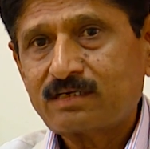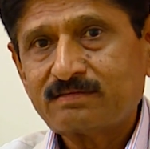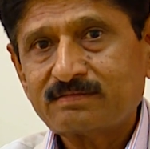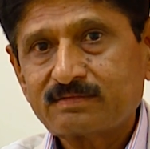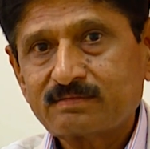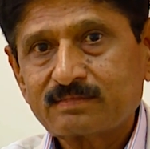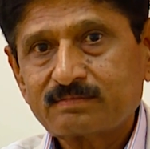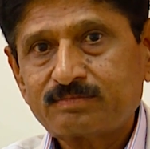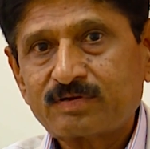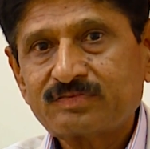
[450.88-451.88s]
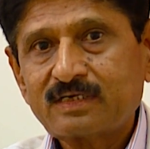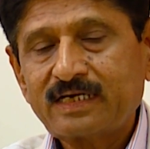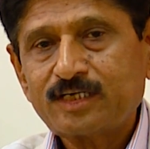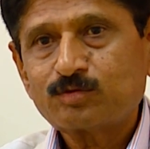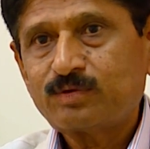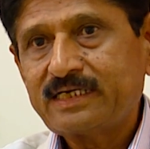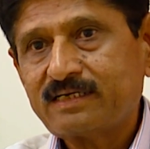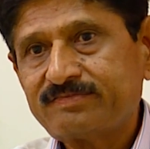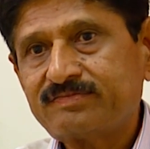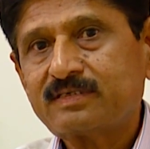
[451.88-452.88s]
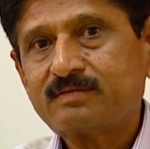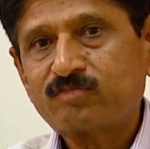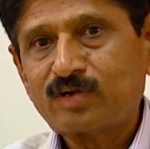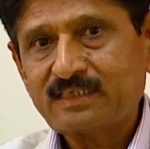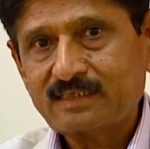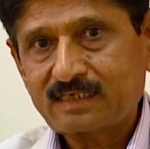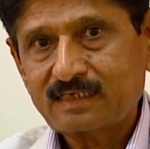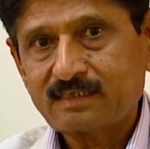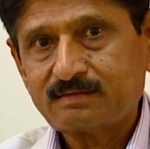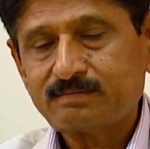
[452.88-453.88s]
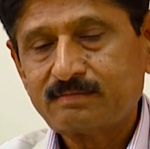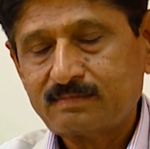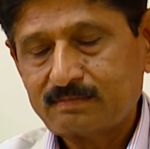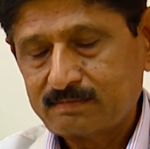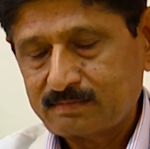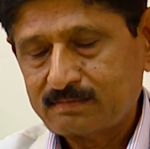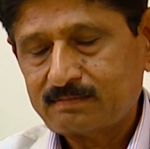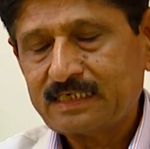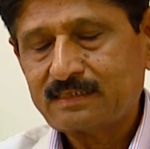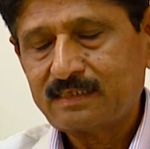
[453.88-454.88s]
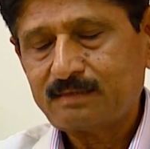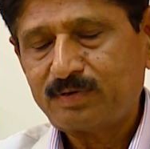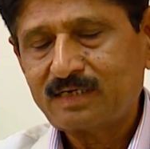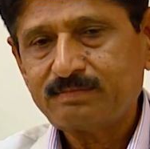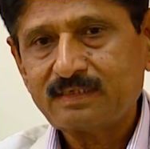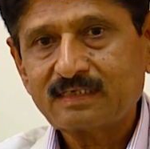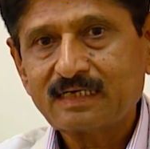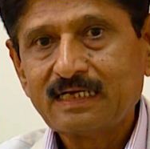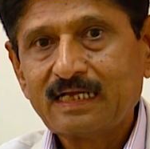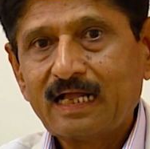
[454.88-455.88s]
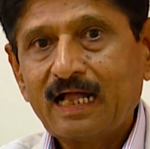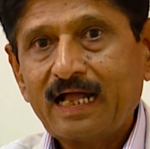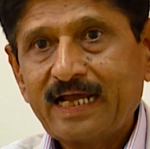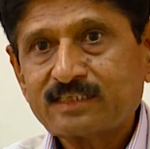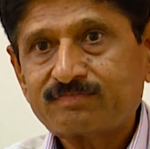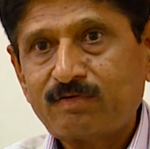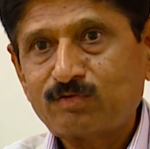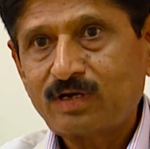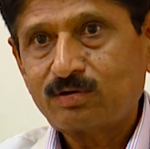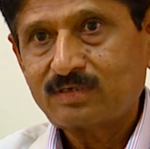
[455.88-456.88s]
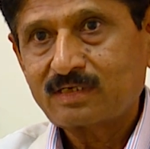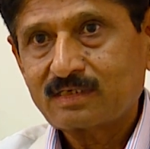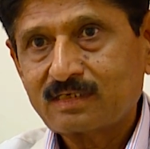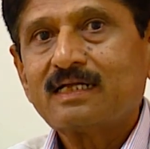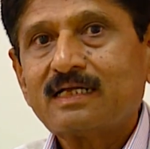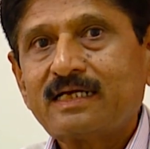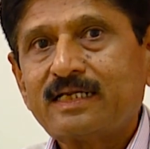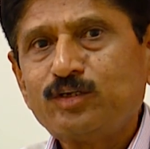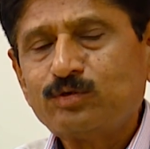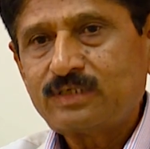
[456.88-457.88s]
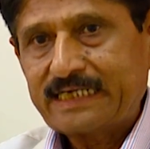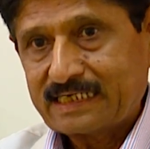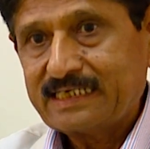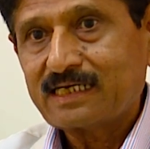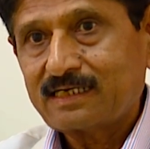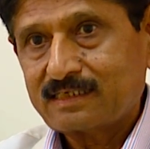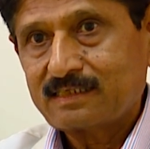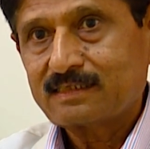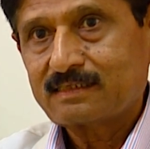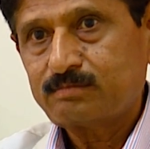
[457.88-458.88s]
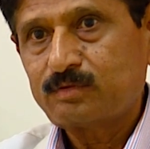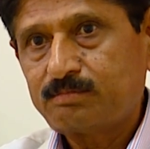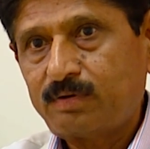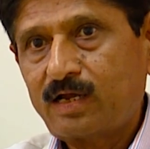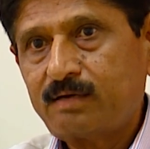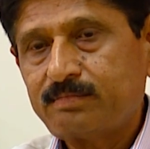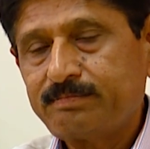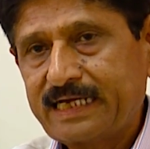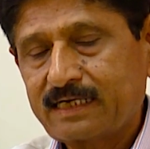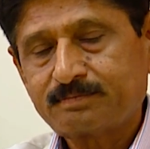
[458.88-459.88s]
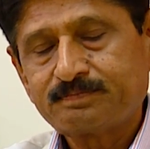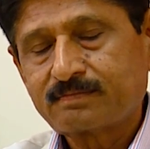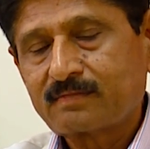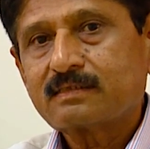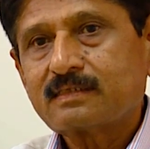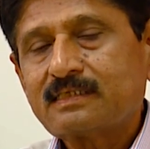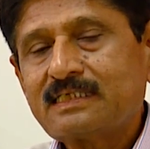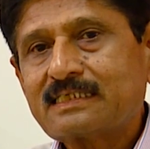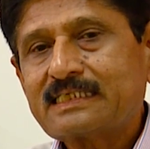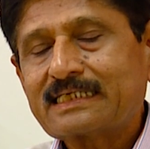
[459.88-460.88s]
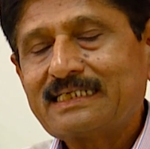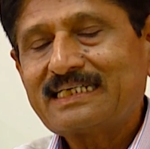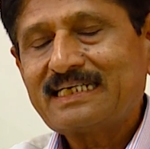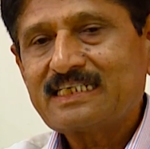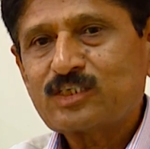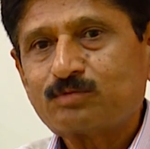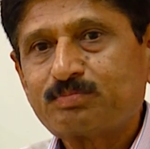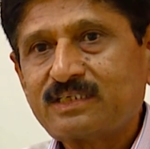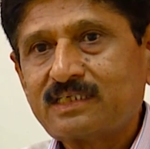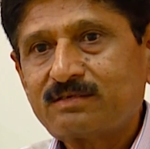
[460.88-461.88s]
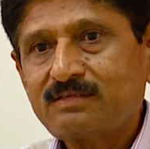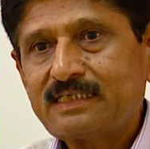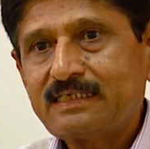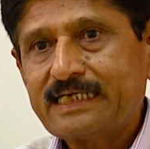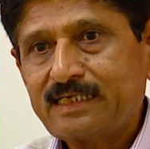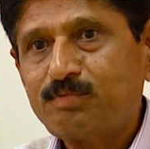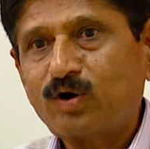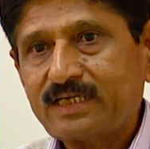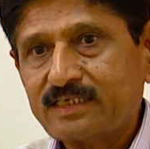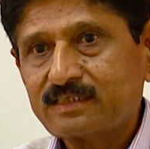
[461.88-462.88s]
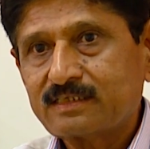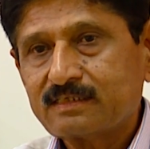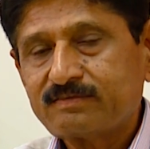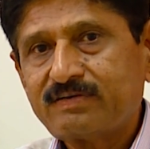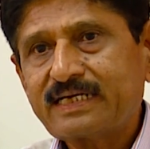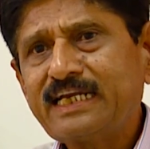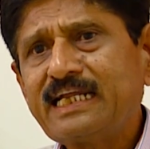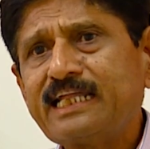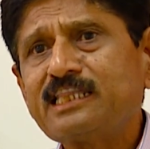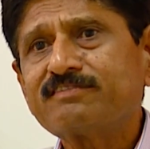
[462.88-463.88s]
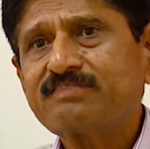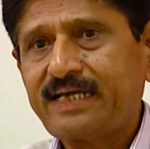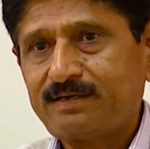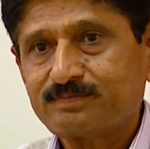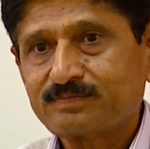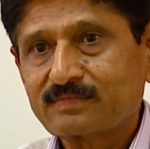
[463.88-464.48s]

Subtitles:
Rao, Professor and HOD of Forensic Medicine Department, has found out a new technique, Mumbalming. This technique is to preserve the dead bodies for any length of time.